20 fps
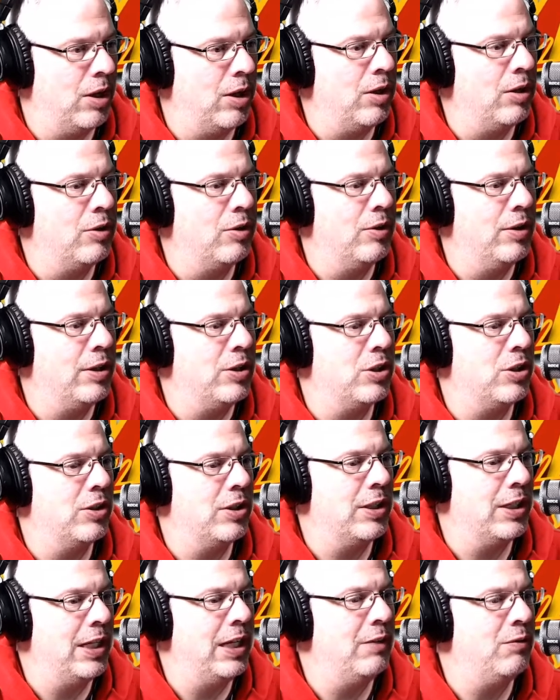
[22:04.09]

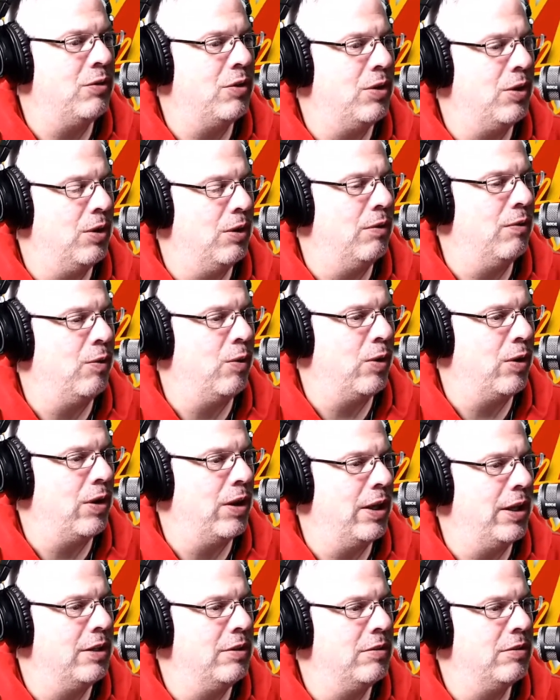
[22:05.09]
traditionally gives 3rd and 4th
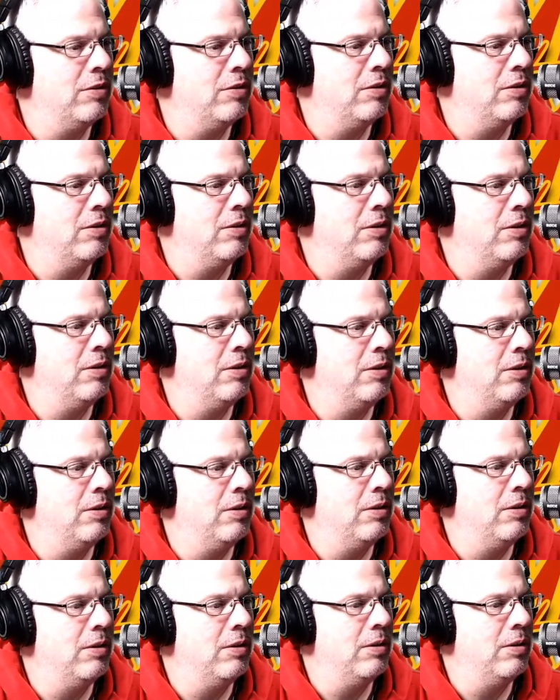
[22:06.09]
lines,
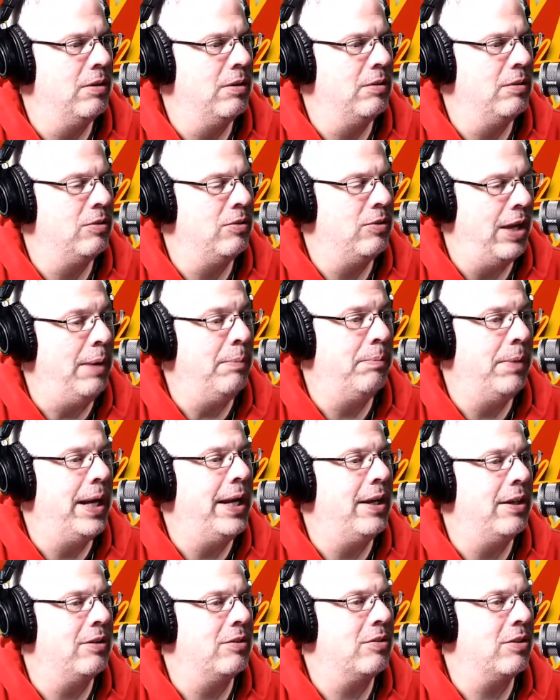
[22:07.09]
Sam
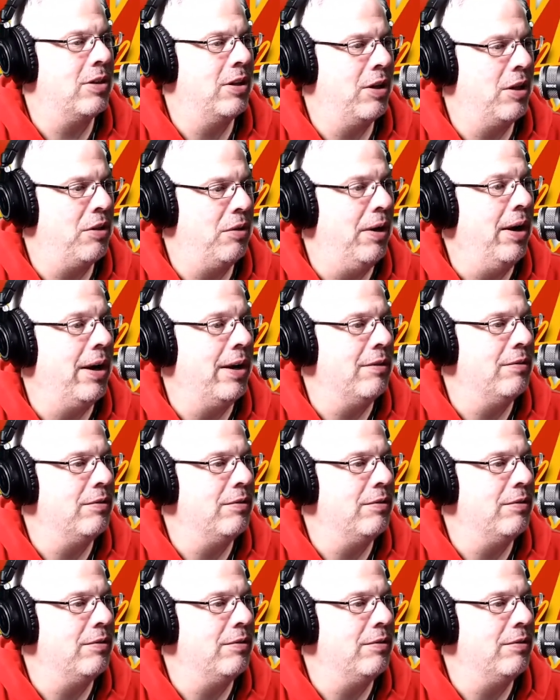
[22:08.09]
Bennett's going to thrive.